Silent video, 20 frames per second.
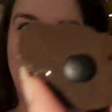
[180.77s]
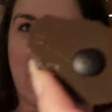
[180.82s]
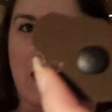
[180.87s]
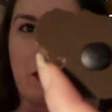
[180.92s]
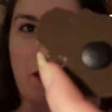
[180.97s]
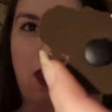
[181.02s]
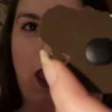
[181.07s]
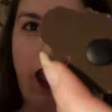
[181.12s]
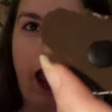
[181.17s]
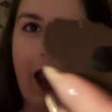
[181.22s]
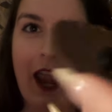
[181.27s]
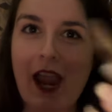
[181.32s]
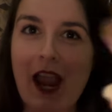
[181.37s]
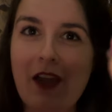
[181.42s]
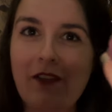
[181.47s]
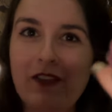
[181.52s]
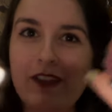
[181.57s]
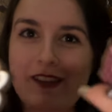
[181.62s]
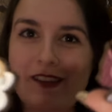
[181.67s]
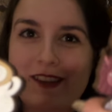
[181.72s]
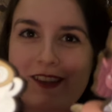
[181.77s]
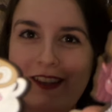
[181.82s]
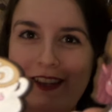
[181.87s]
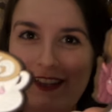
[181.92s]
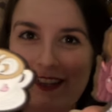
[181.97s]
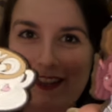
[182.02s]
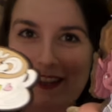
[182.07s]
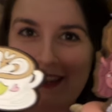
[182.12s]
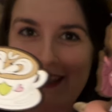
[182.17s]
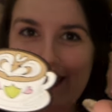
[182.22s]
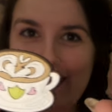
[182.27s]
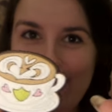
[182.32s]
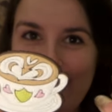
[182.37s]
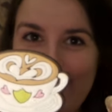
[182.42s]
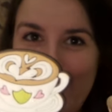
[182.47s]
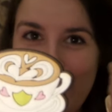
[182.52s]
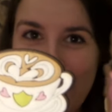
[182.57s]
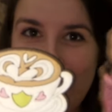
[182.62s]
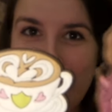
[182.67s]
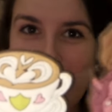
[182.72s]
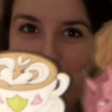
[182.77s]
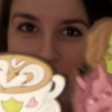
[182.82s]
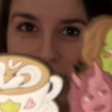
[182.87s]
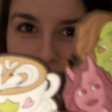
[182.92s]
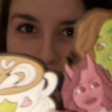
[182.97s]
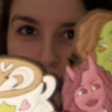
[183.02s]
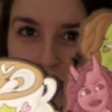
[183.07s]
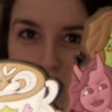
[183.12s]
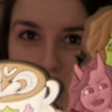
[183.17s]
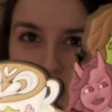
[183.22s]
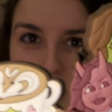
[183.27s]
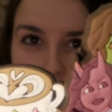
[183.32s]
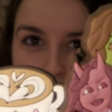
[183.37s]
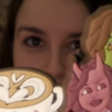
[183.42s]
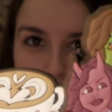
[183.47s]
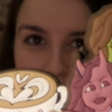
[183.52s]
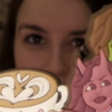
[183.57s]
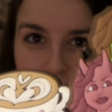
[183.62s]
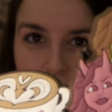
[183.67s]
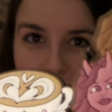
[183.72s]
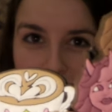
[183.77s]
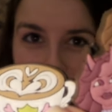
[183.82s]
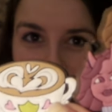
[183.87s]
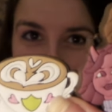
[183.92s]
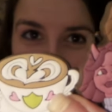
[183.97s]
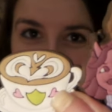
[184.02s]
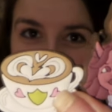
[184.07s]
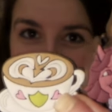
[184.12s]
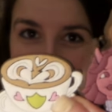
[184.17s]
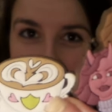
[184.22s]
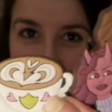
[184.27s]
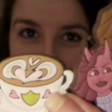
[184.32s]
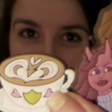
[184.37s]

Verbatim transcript: I, I haven't seen croc charms